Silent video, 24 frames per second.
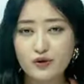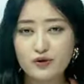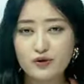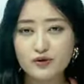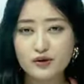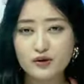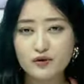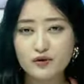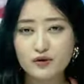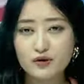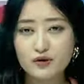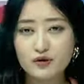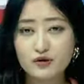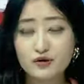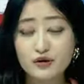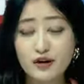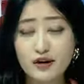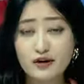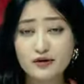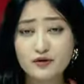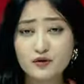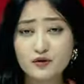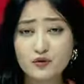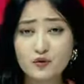Wednesday
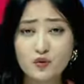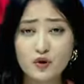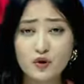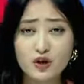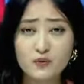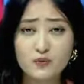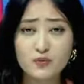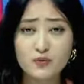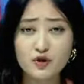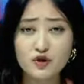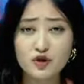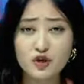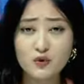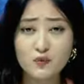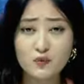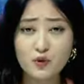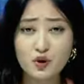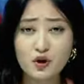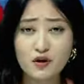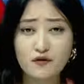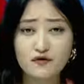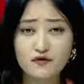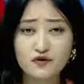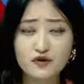criticized the ruling
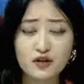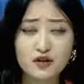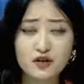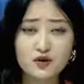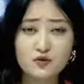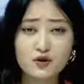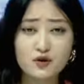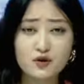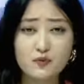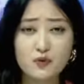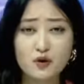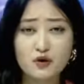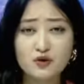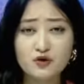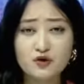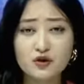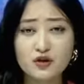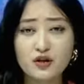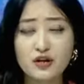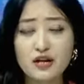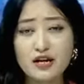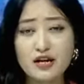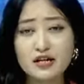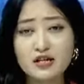BJP of sheltering
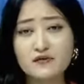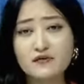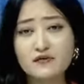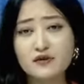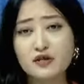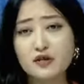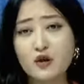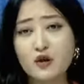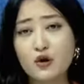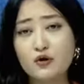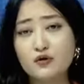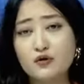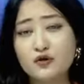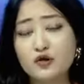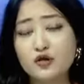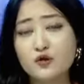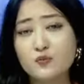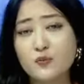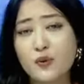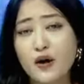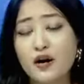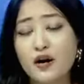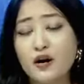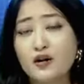political activists
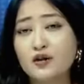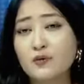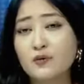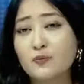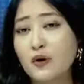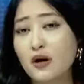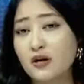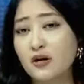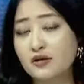hostage by other